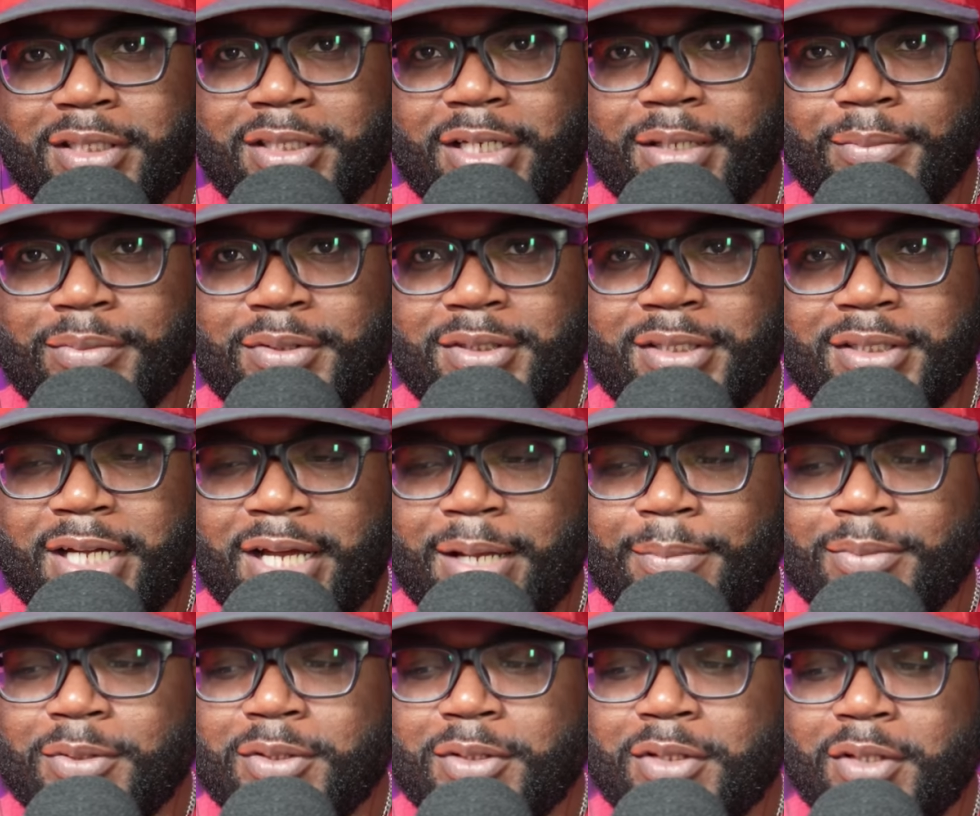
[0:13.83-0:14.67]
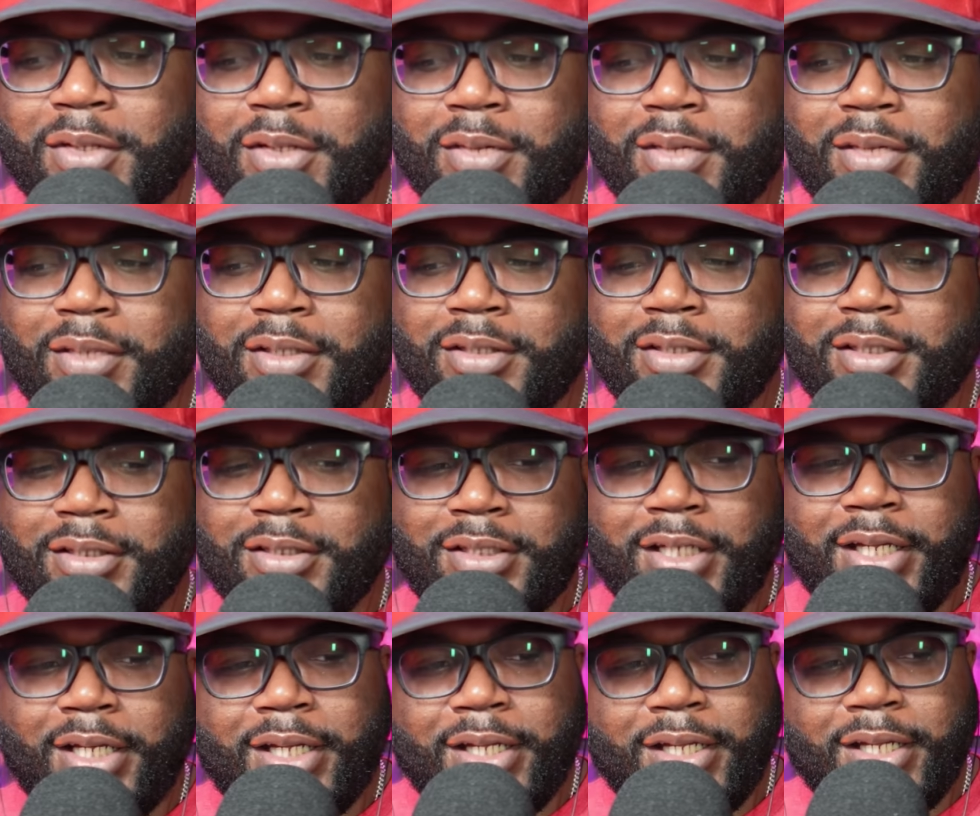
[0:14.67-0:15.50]
up shop. So
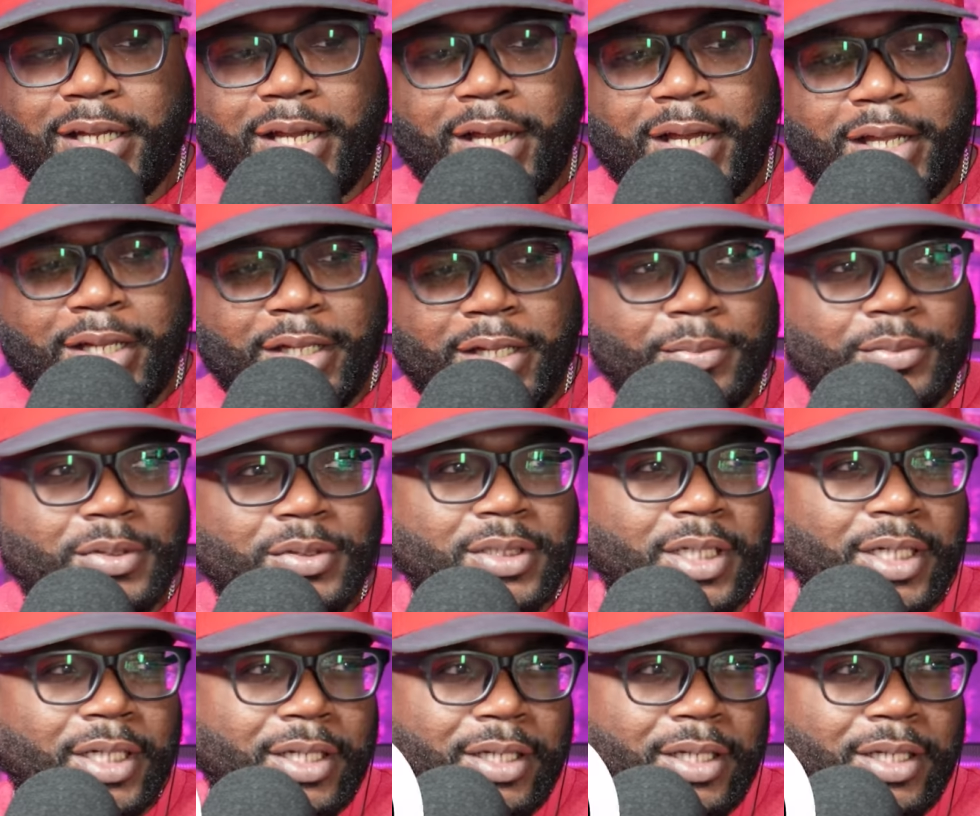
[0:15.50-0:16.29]
today I am checking